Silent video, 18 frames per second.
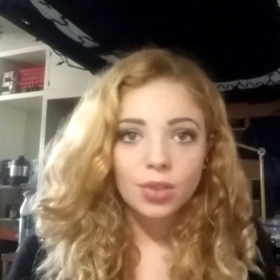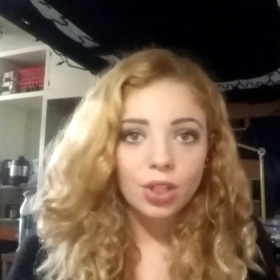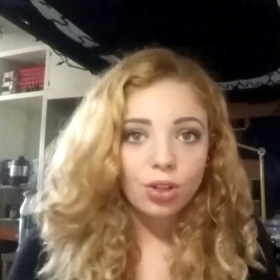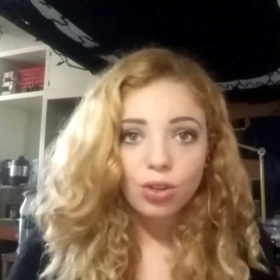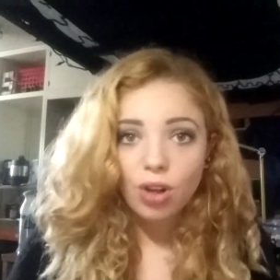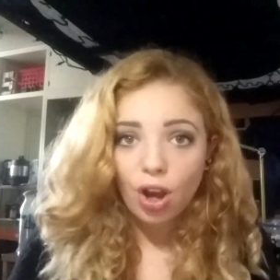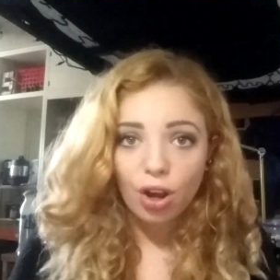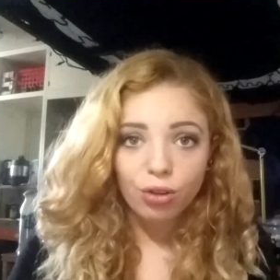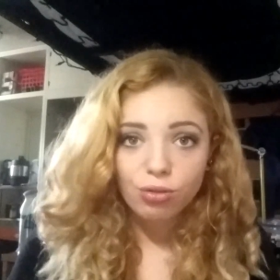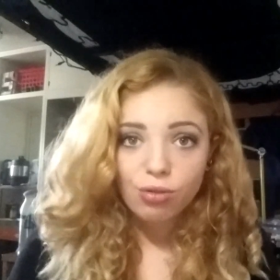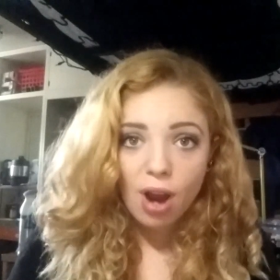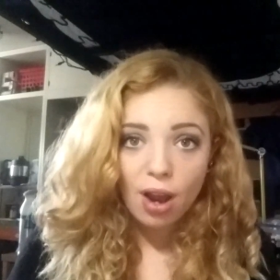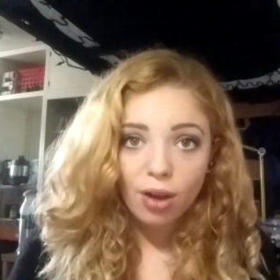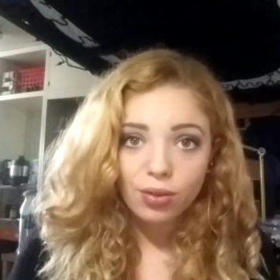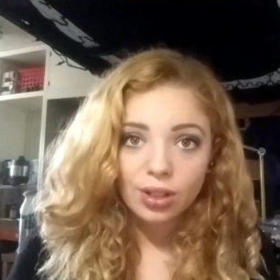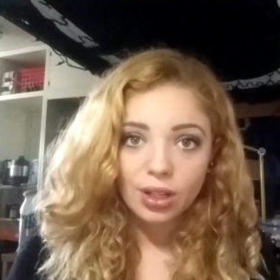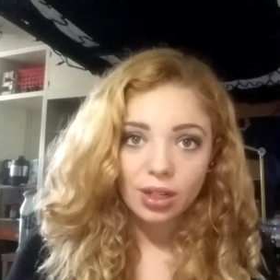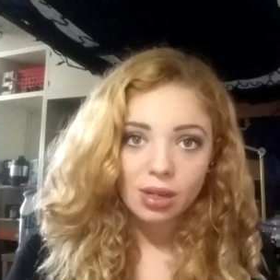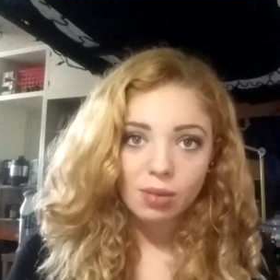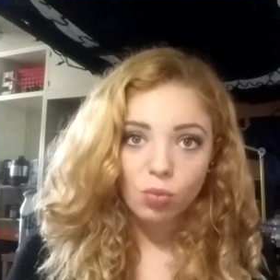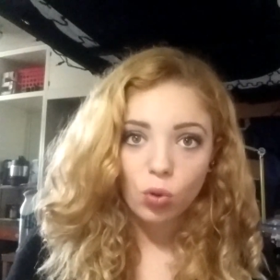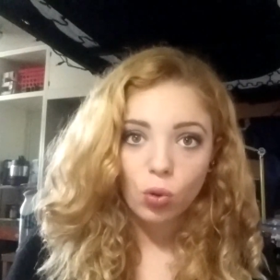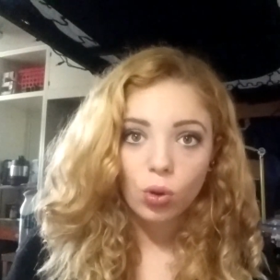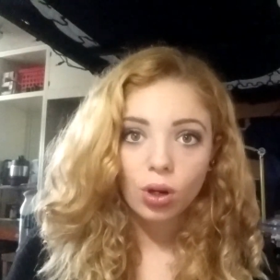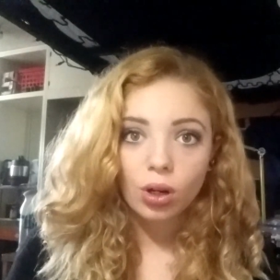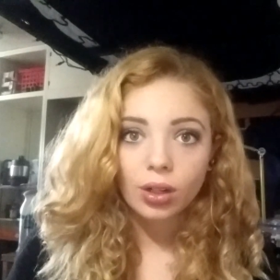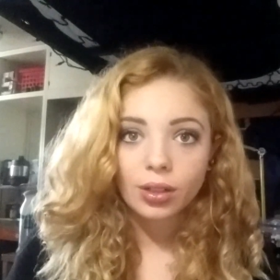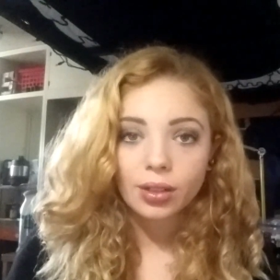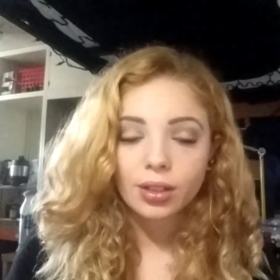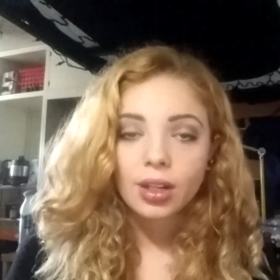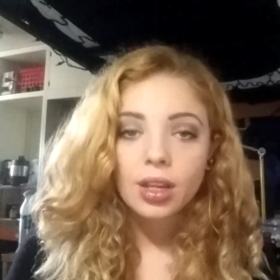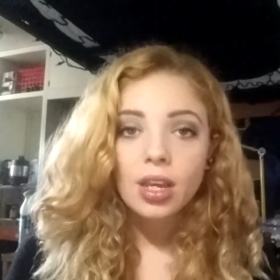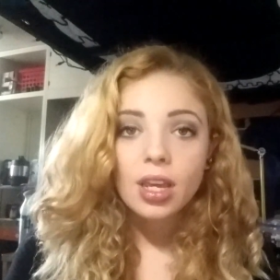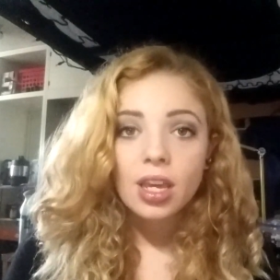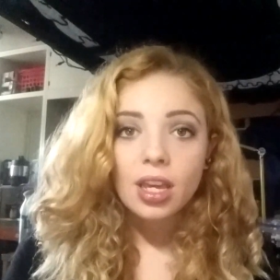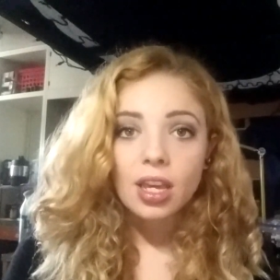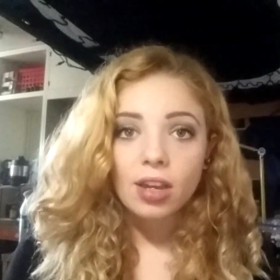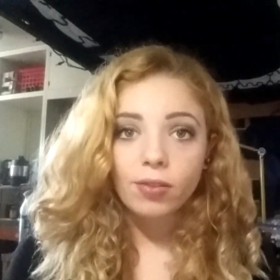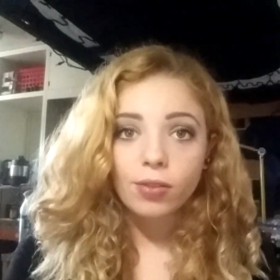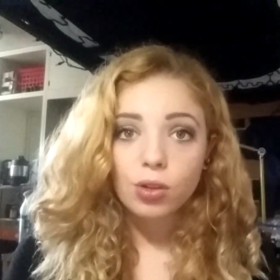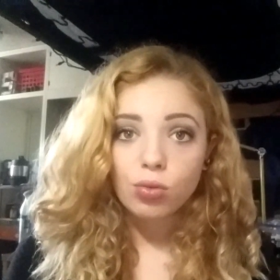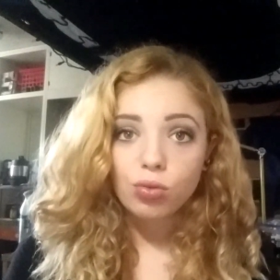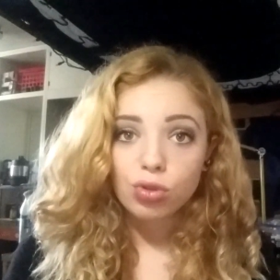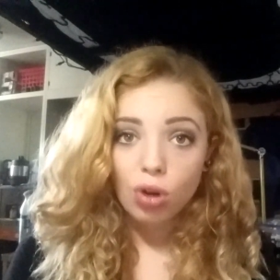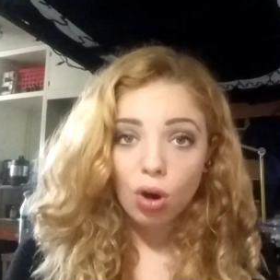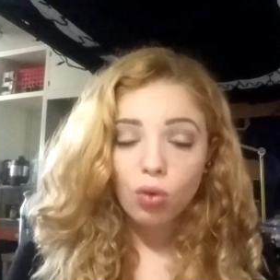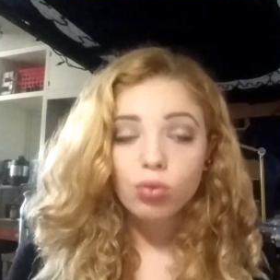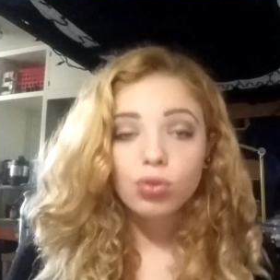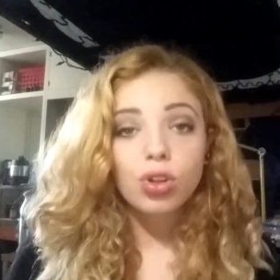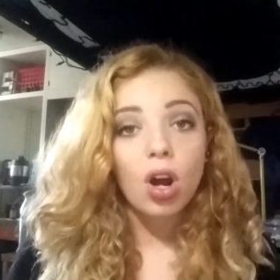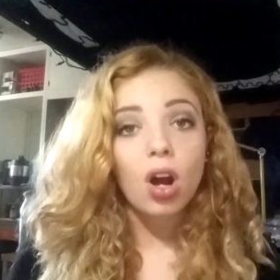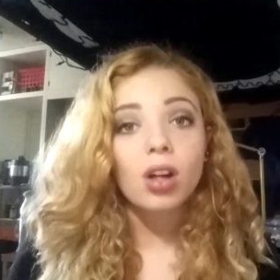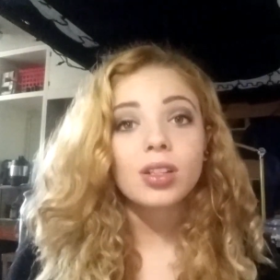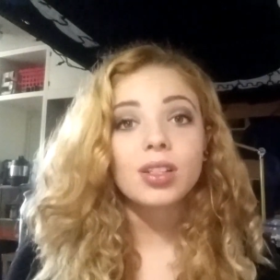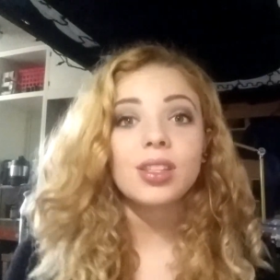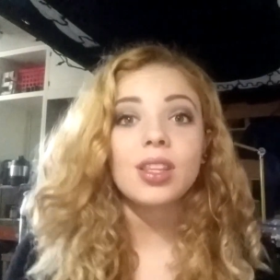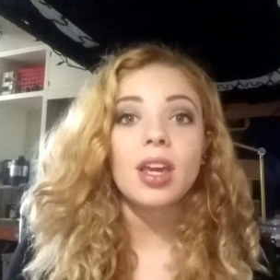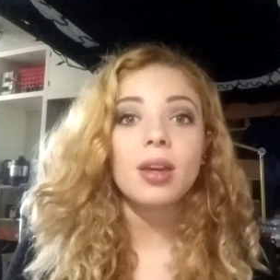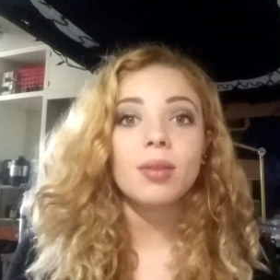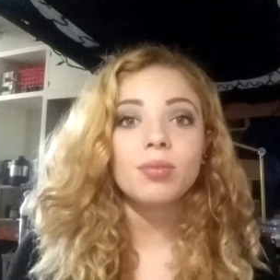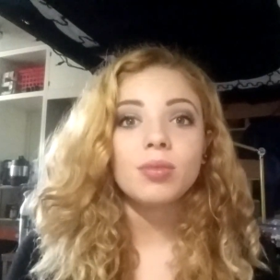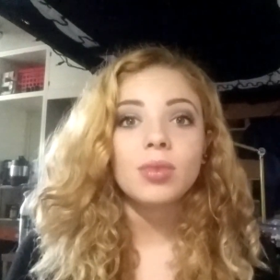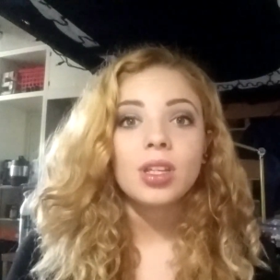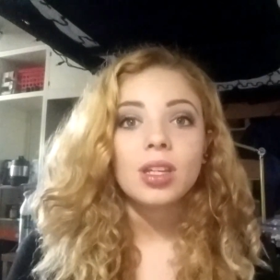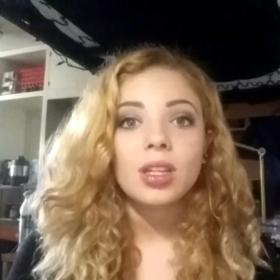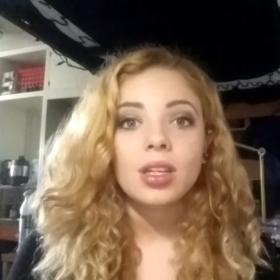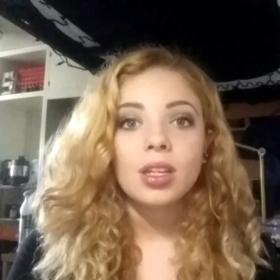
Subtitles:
you're not around anymore, and if you don't talk to them,